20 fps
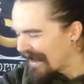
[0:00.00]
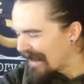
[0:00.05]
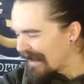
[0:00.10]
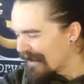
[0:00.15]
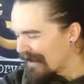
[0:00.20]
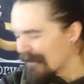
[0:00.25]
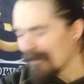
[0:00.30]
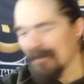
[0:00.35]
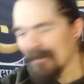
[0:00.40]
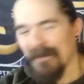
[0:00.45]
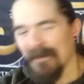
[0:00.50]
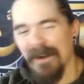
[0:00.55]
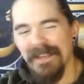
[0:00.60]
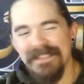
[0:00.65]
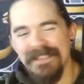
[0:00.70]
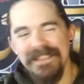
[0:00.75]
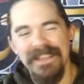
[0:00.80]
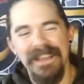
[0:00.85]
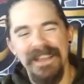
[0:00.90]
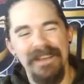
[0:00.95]
it
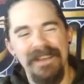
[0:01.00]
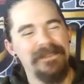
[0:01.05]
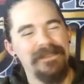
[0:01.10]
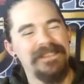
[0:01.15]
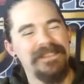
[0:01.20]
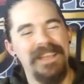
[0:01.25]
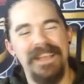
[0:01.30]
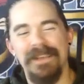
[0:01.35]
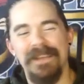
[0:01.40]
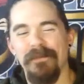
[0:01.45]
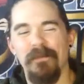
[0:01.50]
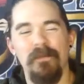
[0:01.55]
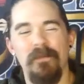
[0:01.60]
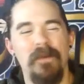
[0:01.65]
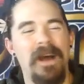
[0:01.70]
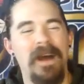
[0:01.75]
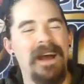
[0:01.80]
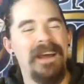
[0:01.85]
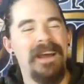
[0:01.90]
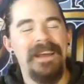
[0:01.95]
was it was like
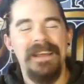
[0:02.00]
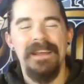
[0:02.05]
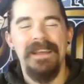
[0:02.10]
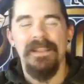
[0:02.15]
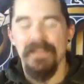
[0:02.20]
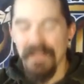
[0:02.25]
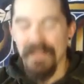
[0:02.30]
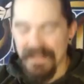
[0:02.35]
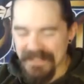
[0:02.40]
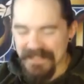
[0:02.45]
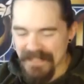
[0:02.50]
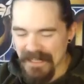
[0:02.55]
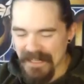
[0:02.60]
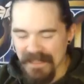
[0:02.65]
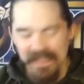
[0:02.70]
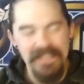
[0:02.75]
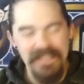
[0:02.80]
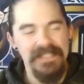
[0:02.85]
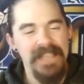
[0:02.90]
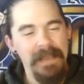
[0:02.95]
this
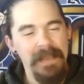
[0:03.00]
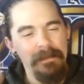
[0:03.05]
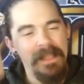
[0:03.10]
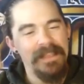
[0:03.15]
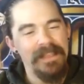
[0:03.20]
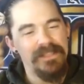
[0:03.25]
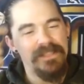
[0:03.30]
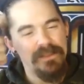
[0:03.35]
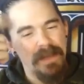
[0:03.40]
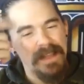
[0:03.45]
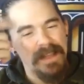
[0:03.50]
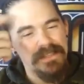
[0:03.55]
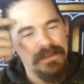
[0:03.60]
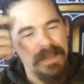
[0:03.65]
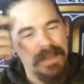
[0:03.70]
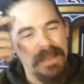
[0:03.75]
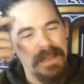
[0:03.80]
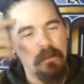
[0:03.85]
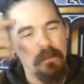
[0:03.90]
the same like scratch your head.